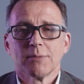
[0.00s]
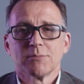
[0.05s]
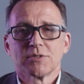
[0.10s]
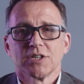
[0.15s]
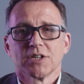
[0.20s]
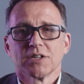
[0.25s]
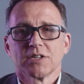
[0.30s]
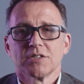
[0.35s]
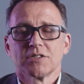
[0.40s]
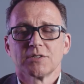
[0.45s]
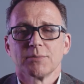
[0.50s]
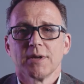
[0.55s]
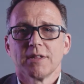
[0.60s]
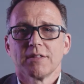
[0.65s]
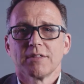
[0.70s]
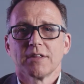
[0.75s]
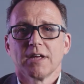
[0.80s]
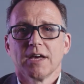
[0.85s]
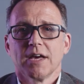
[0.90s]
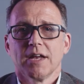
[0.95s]
name's Duncan
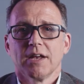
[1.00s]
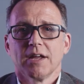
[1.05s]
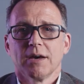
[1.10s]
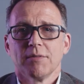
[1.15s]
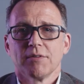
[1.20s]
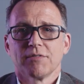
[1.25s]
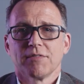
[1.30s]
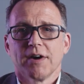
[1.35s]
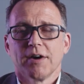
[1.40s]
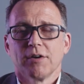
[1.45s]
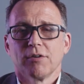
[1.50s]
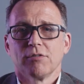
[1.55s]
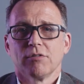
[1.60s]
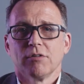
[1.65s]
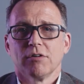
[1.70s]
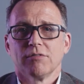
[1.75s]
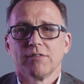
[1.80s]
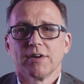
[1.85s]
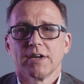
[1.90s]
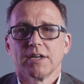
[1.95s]
Smith and I'm the
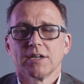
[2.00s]
founder of